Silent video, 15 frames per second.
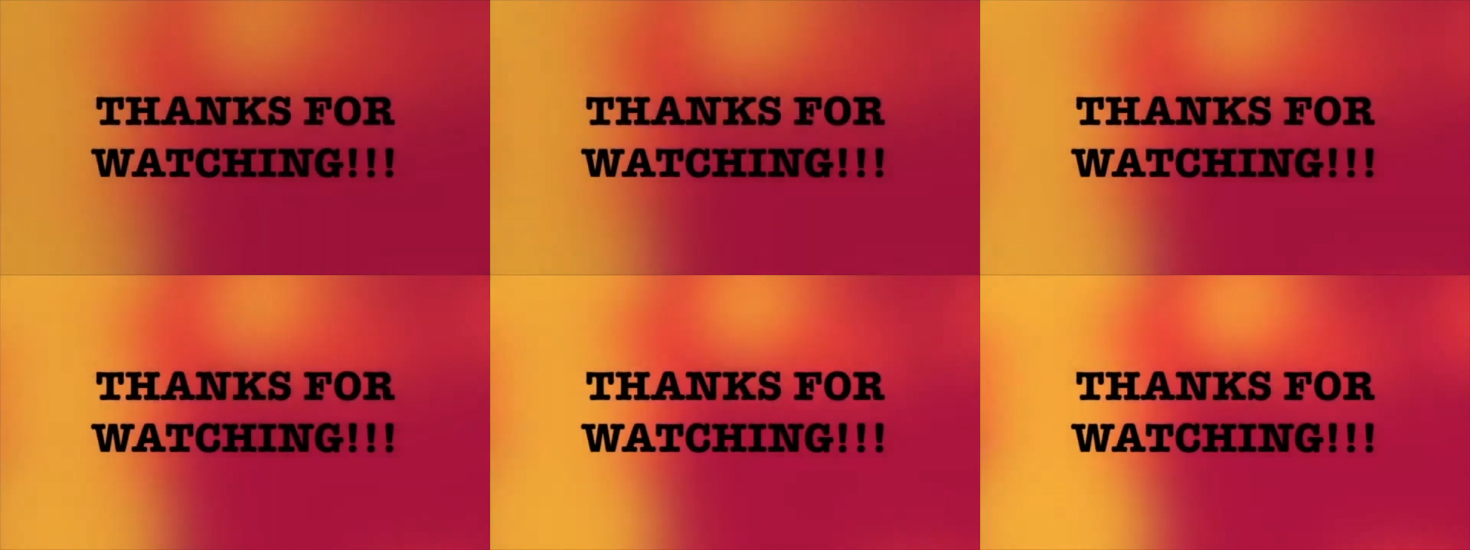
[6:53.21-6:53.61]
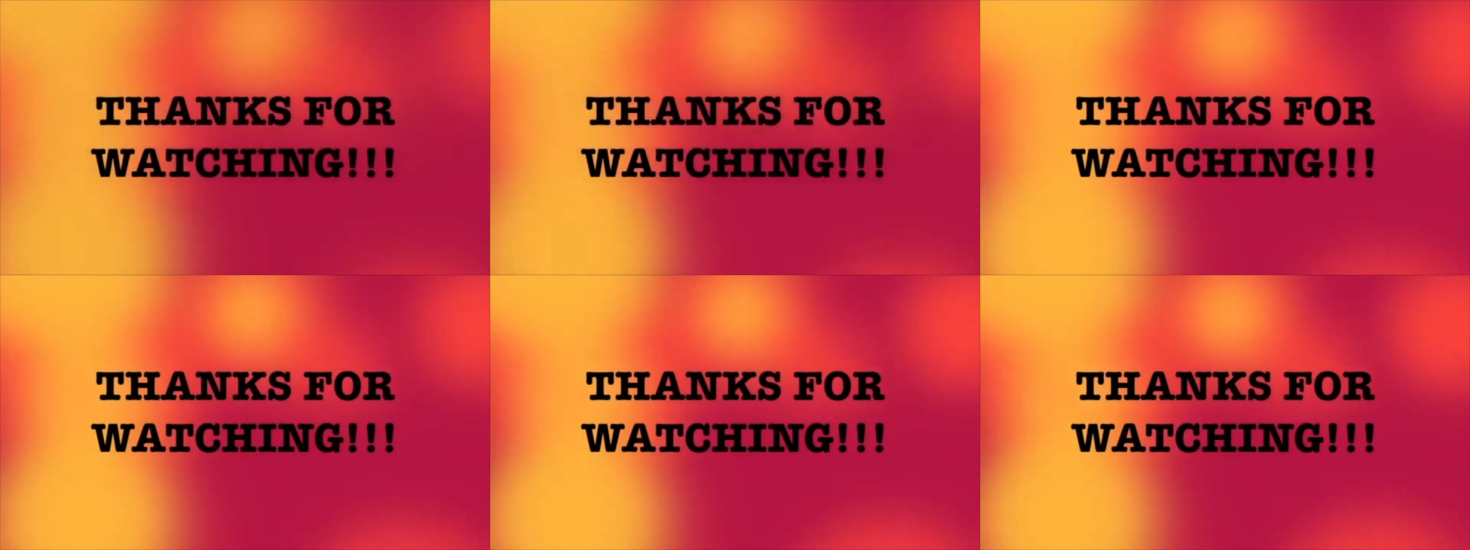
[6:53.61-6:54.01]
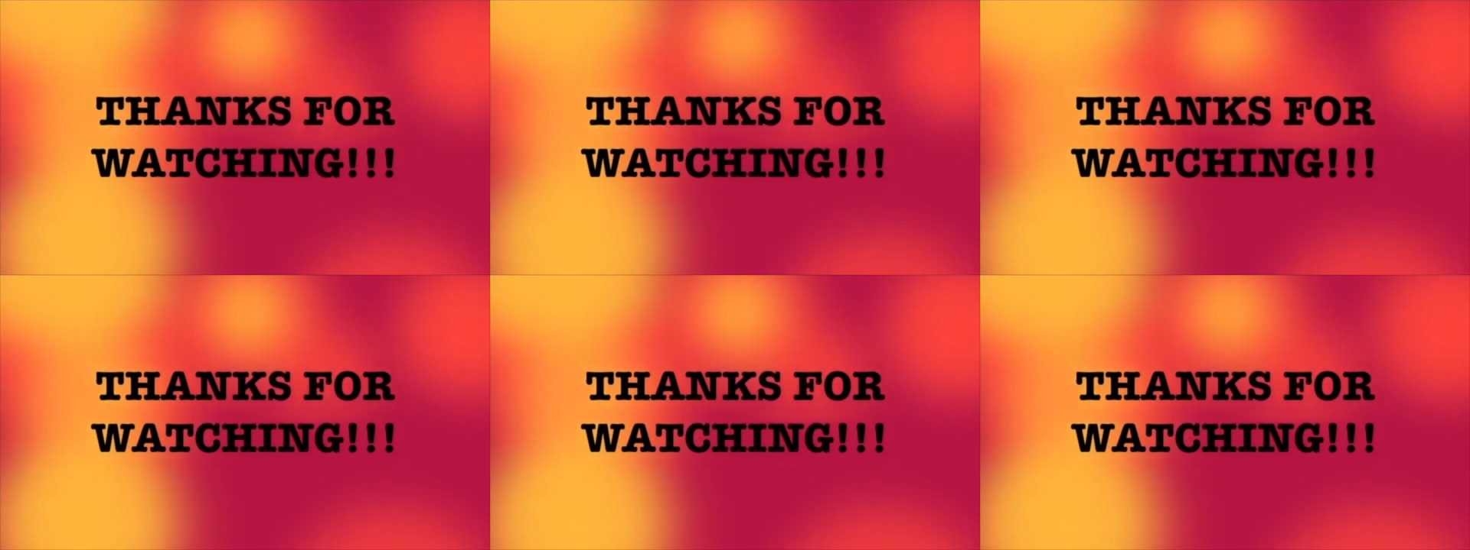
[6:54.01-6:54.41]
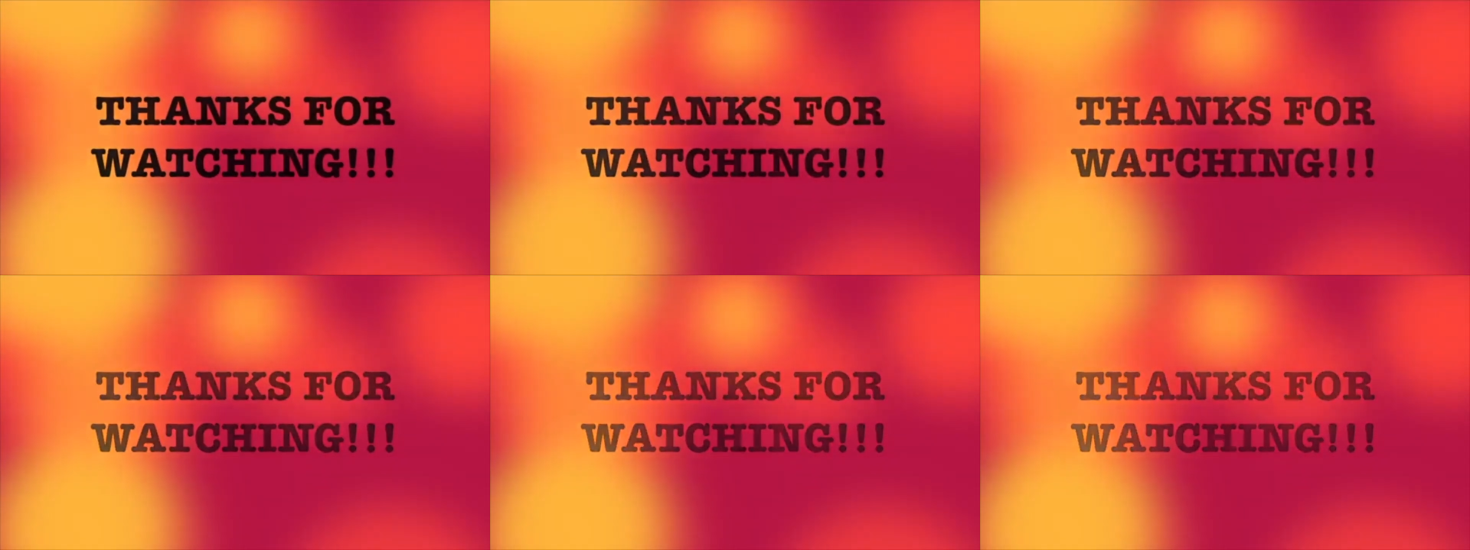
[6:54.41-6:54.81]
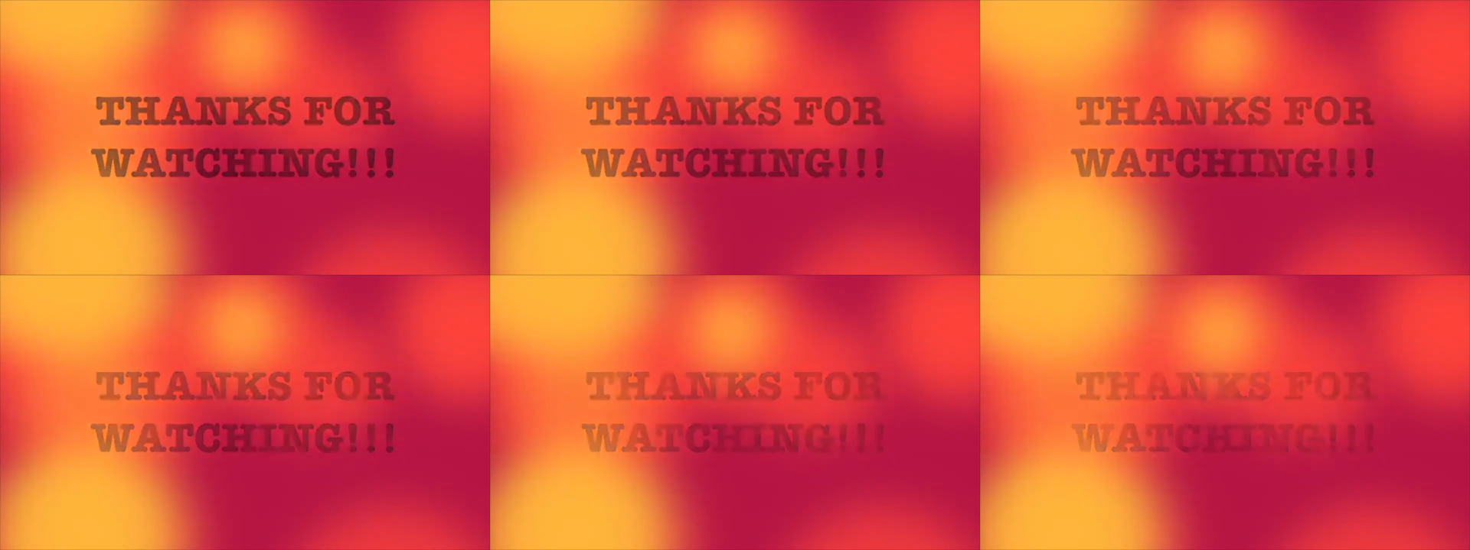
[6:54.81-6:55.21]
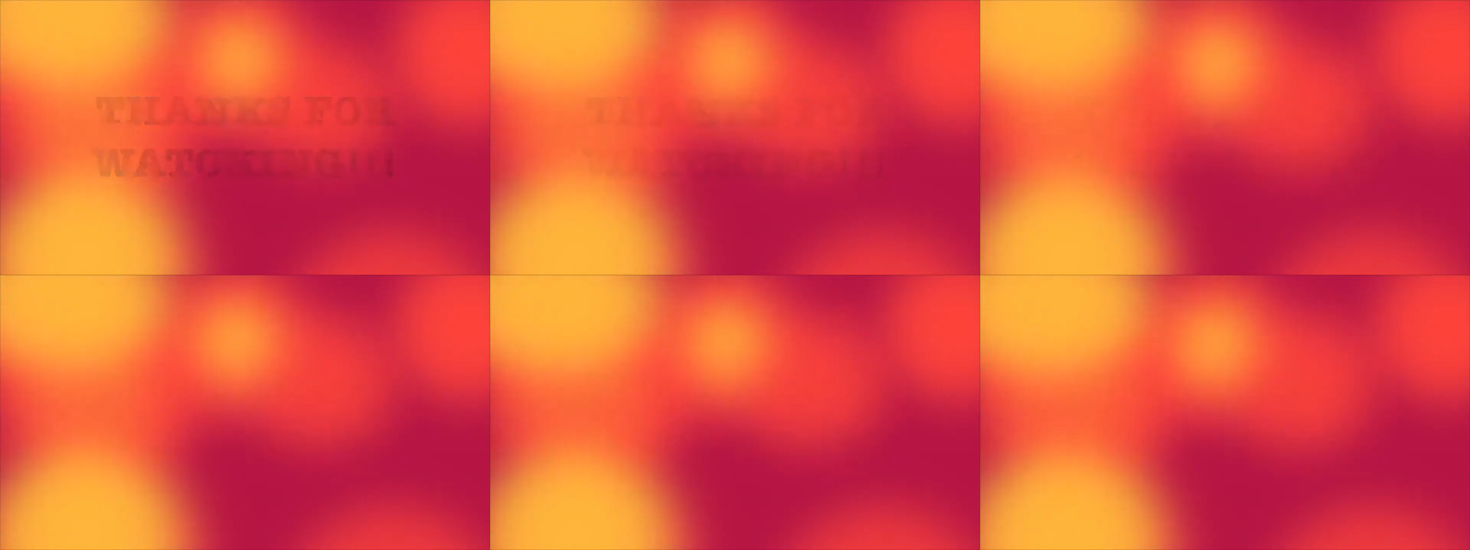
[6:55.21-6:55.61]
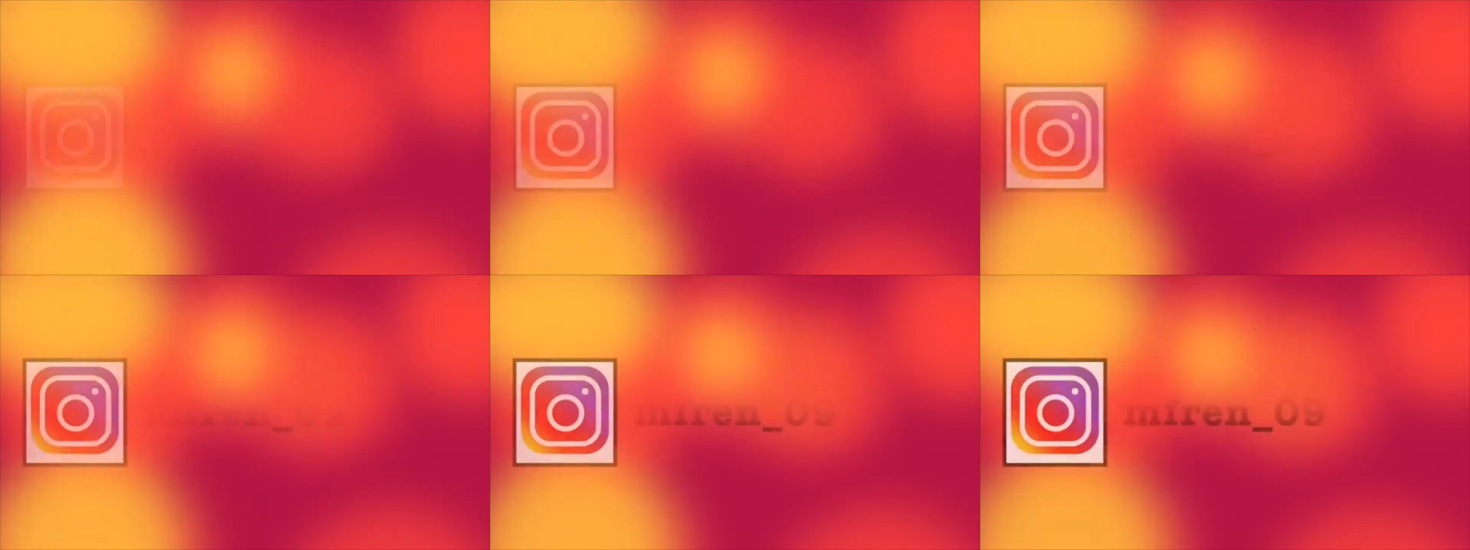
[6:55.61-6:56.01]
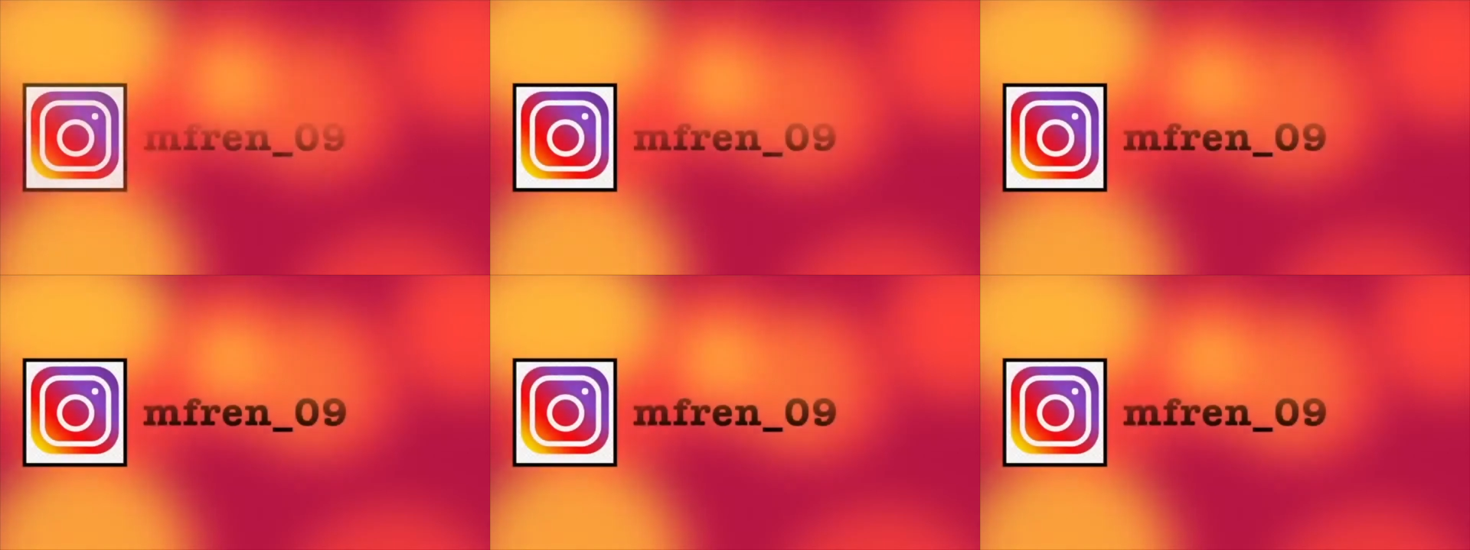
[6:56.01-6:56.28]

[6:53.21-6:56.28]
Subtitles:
[unreadable: no face in view]